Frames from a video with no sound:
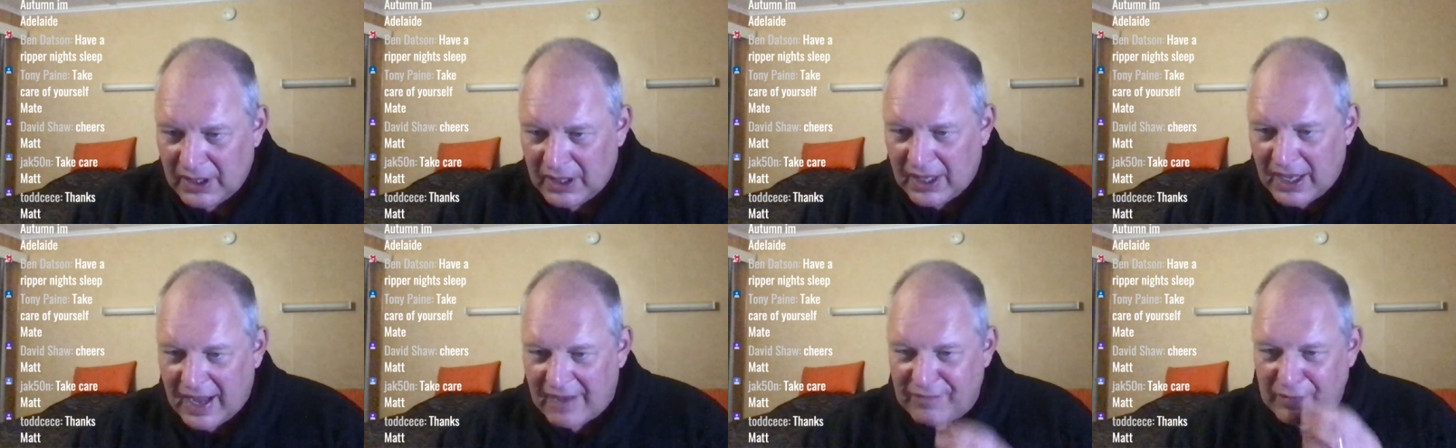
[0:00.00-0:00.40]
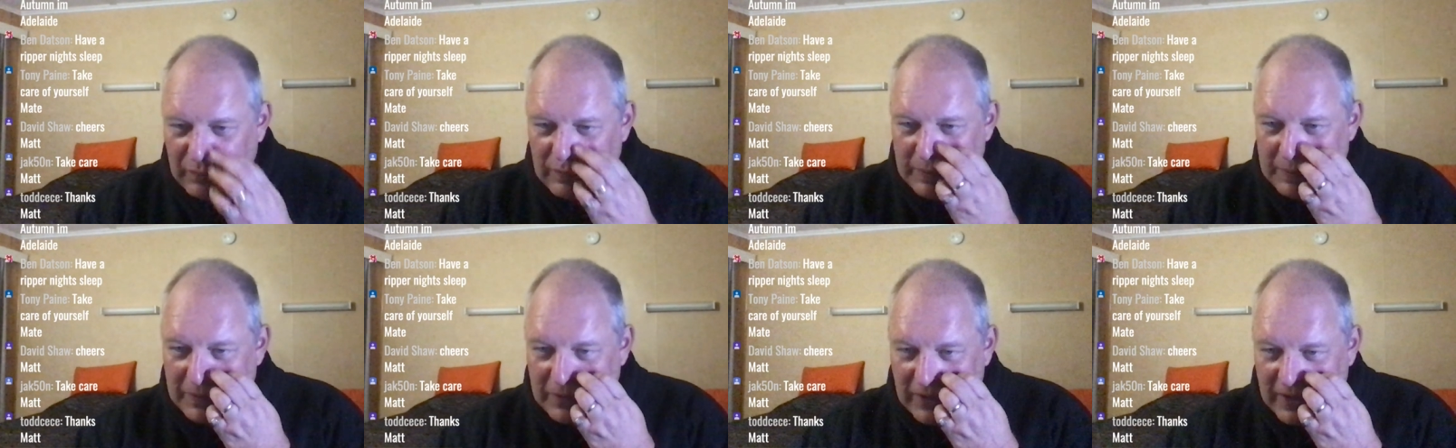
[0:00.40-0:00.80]
Have a
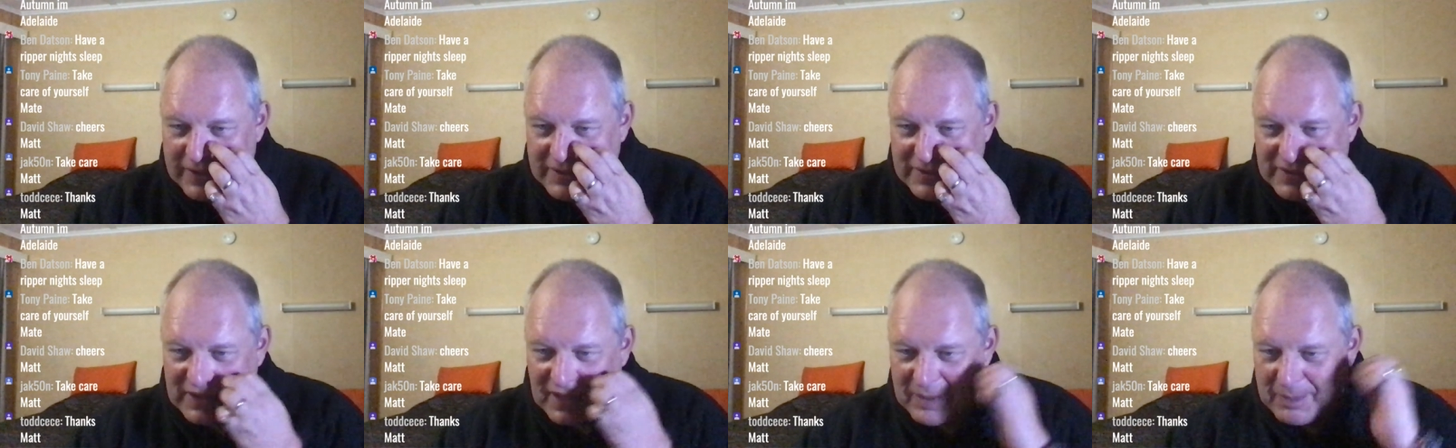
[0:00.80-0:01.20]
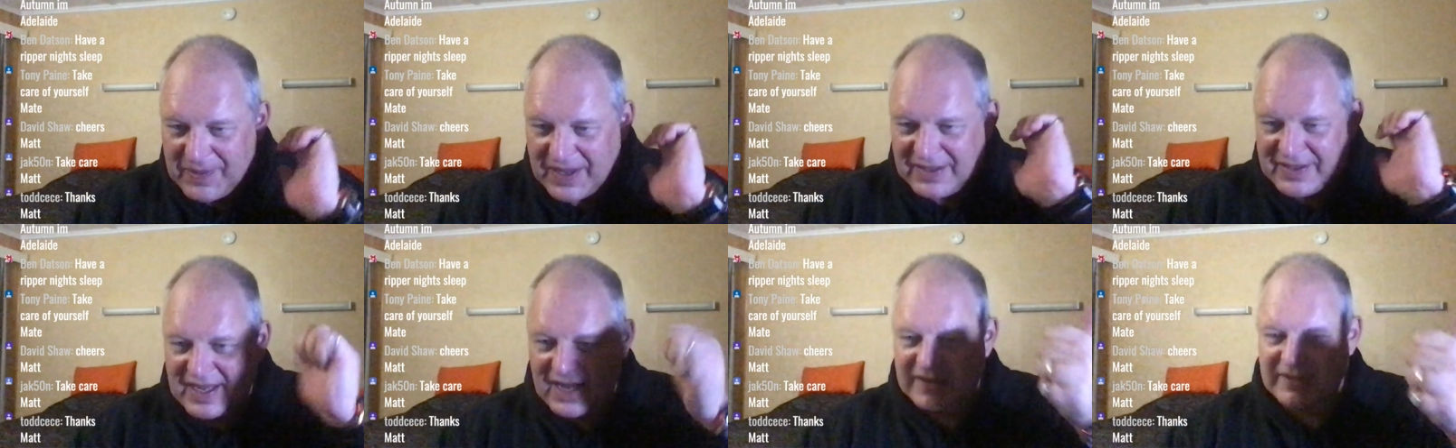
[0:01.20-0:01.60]
ripper night's sleep,
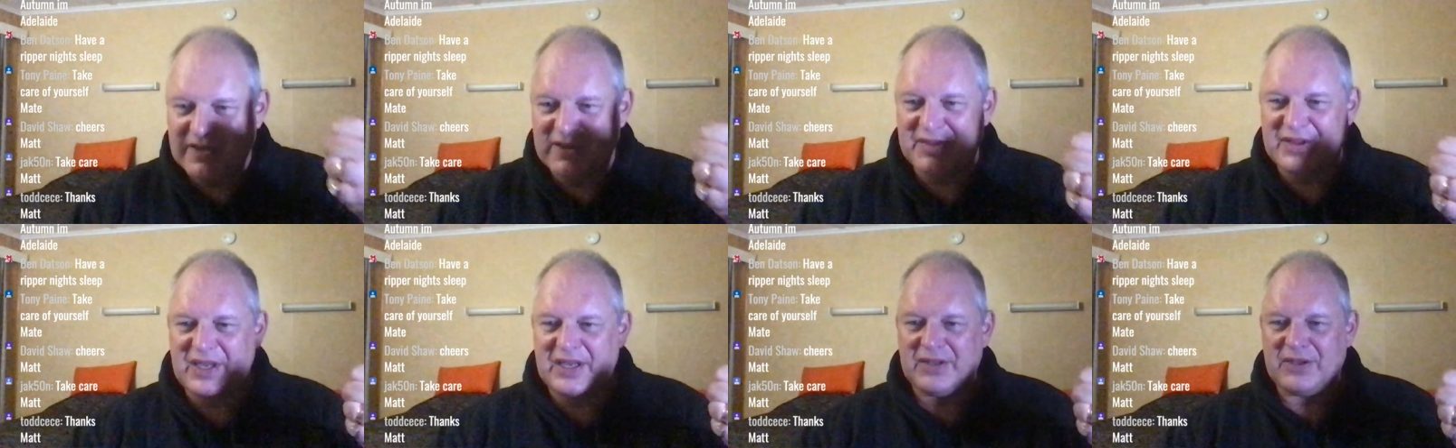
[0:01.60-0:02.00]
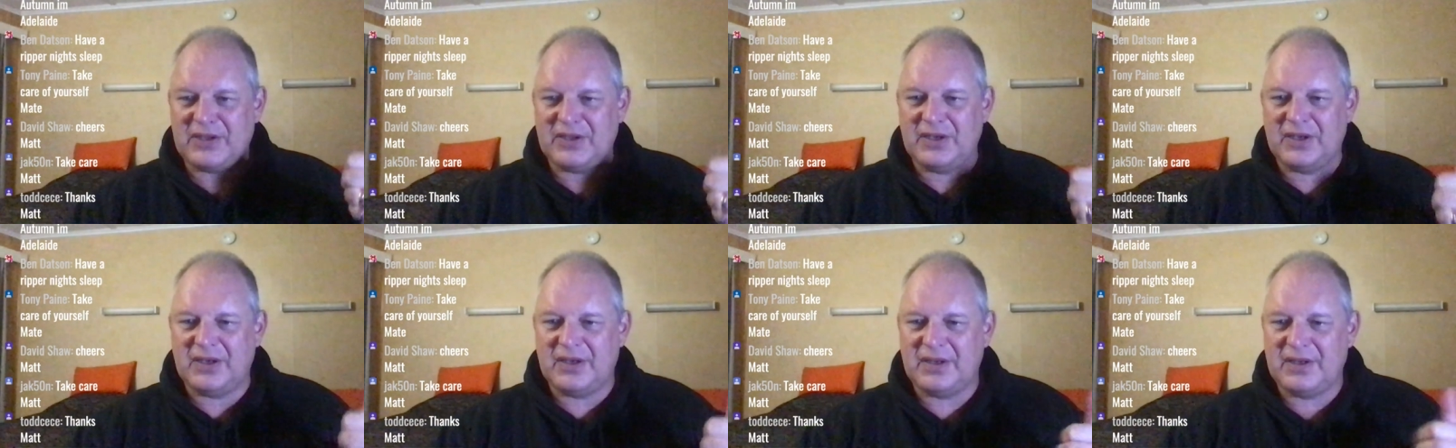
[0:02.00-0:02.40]
Ben Datson, thank
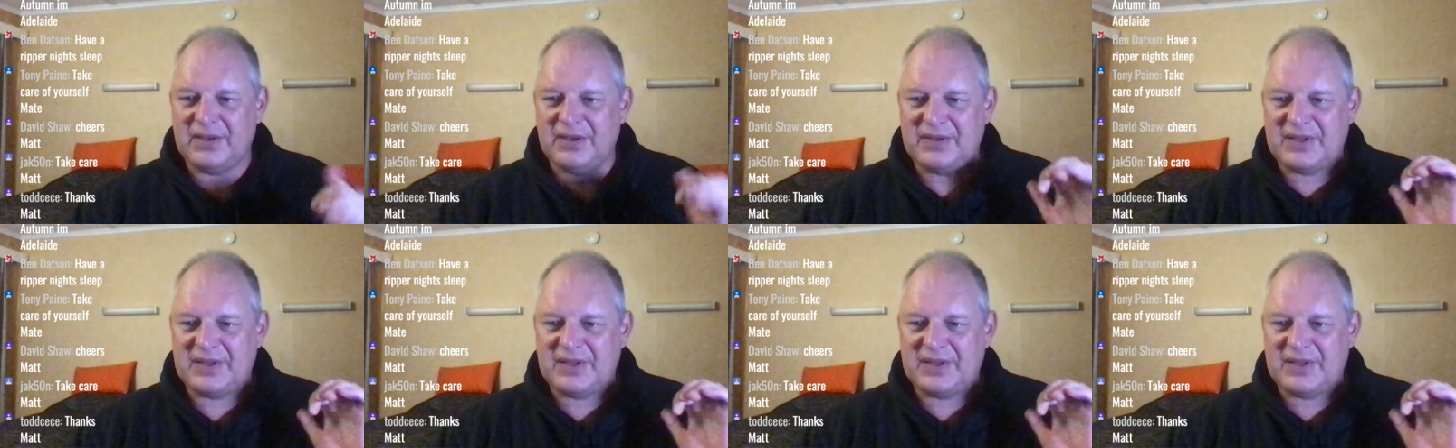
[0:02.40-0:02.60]
you.